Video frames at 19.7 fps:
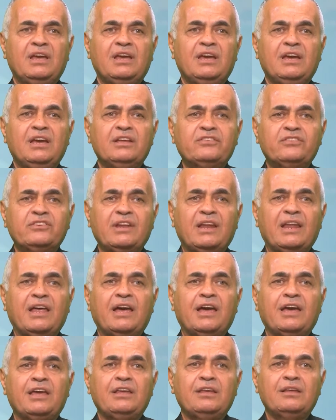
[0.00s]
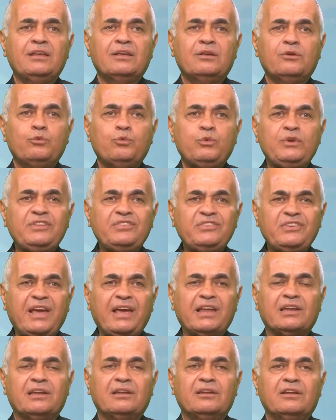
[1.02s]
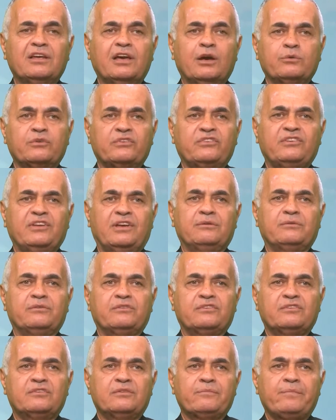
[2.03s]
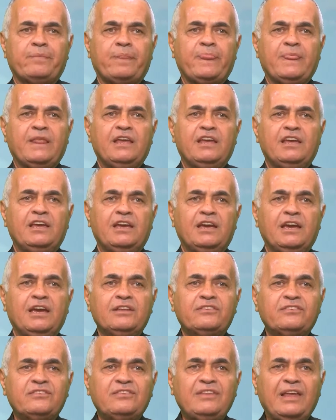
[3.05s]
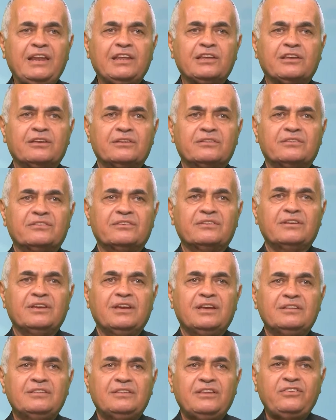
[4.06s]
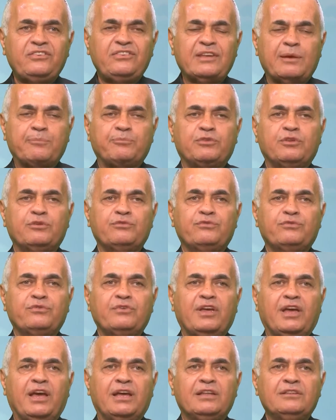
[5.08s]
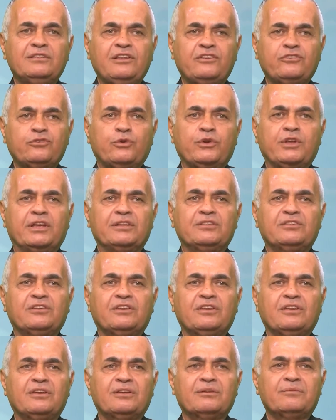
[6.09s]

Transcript: It's a lie we tell ourselves. It's delicate, deceptive, and disorienting.